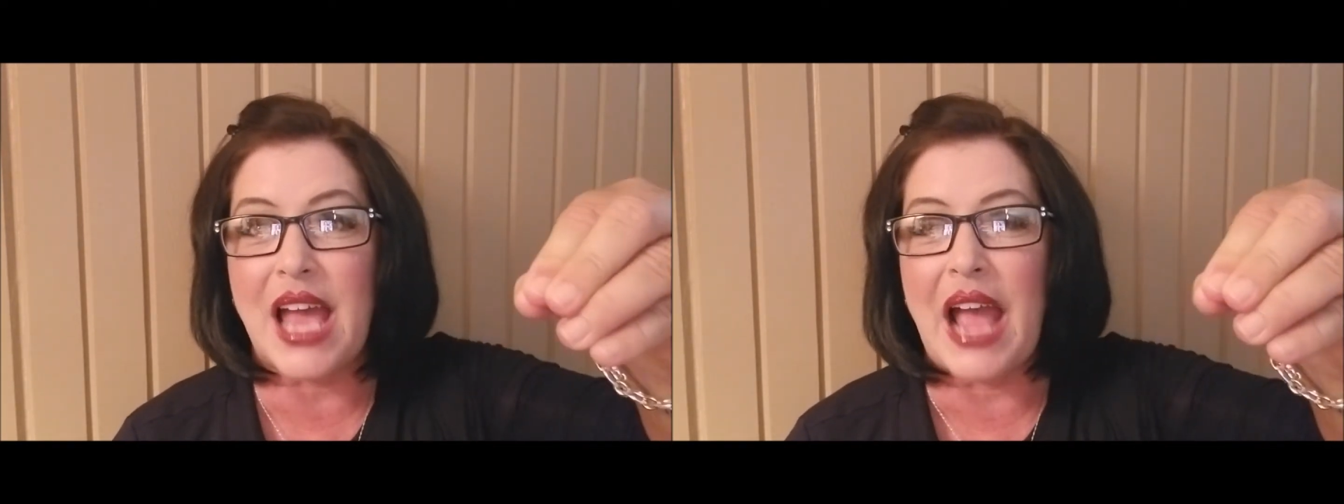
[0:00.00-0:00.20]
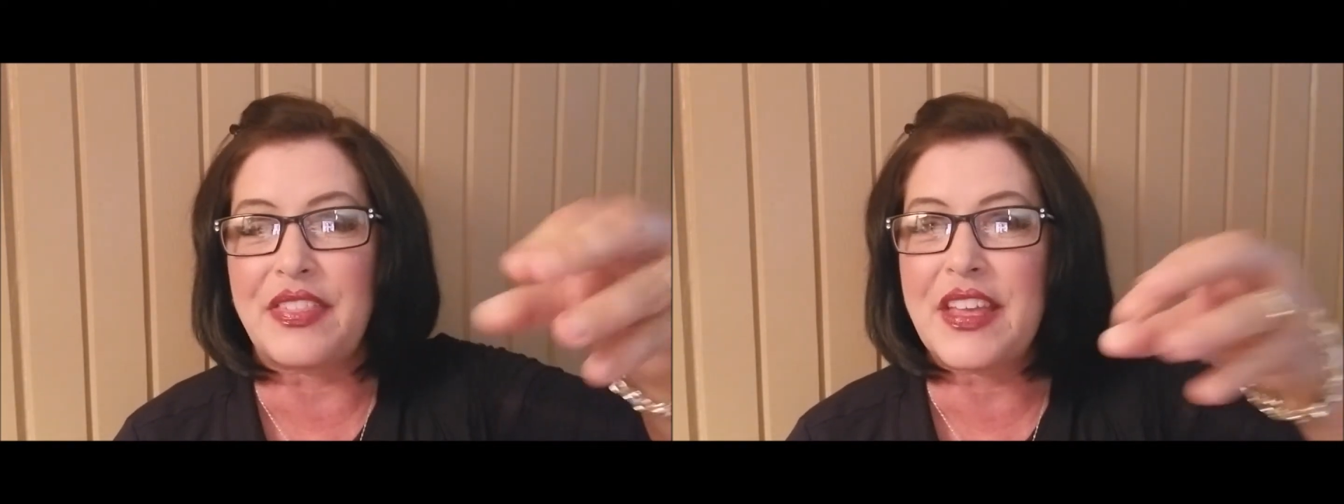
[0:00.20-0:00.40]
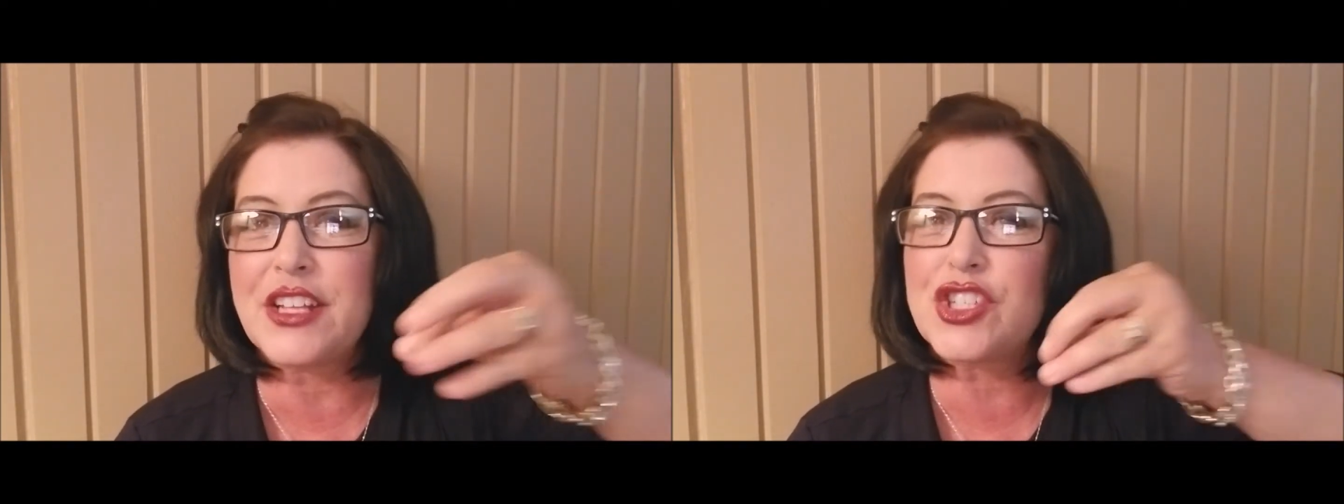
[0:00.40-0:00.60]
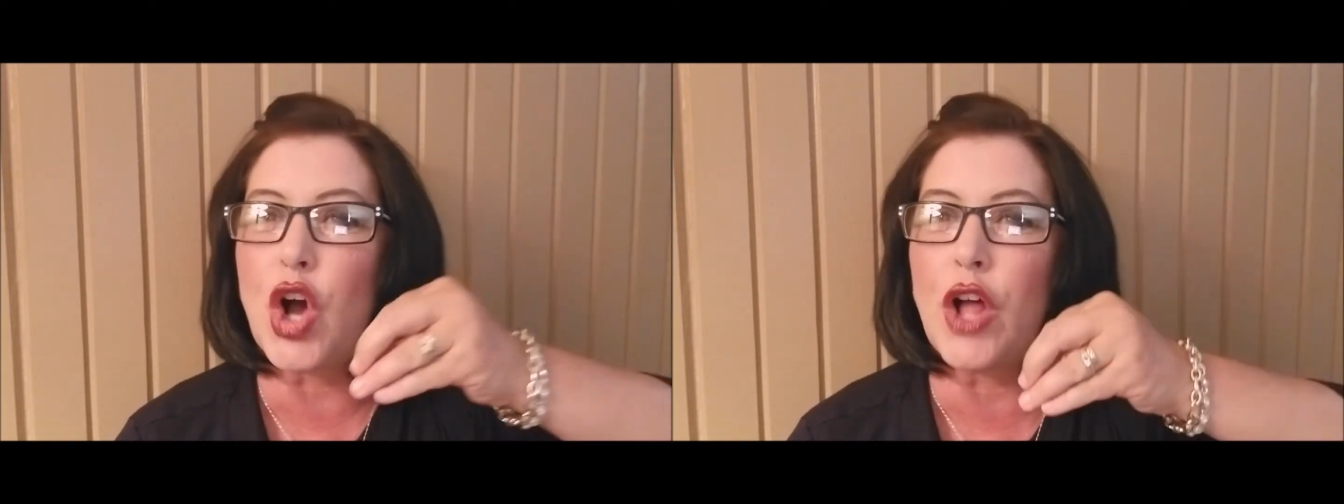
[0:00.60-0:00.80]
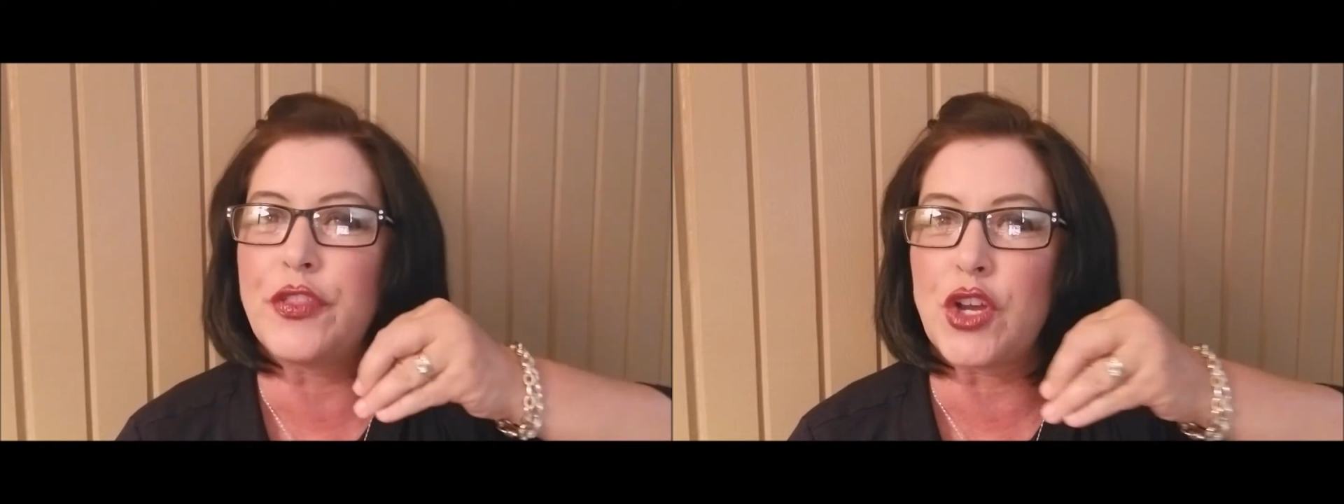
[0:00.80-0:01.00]
I think it's
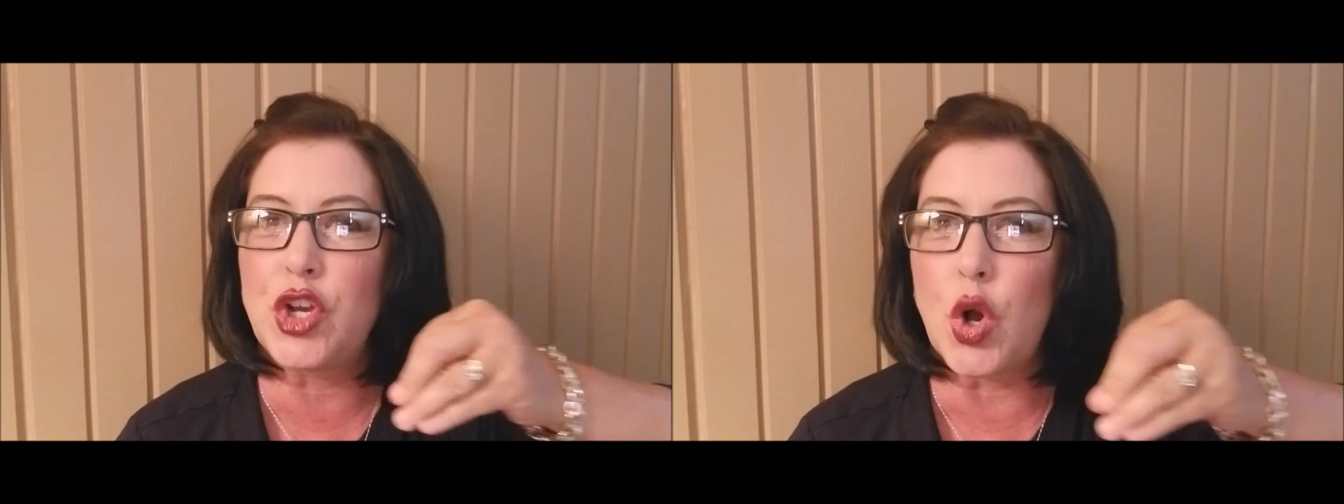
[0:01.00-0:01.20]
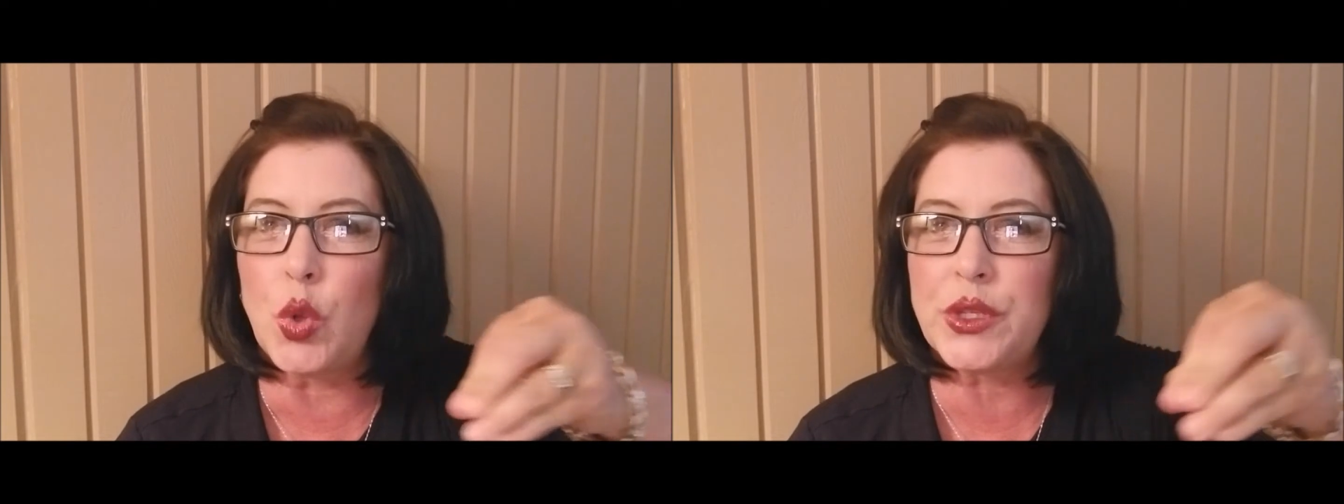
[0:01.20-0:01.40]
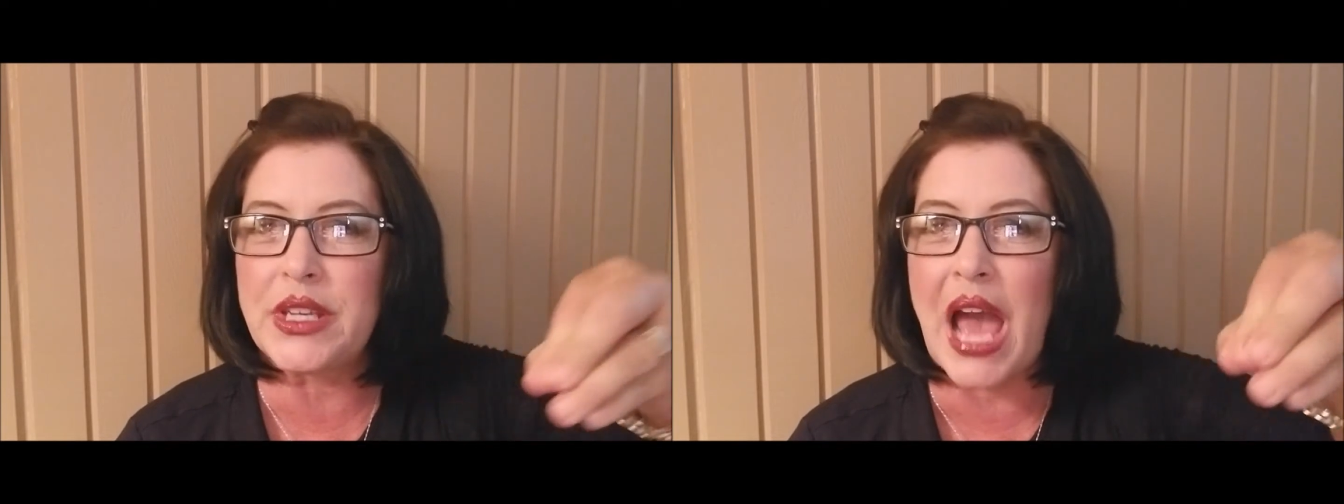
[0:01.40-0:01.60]
called the Golden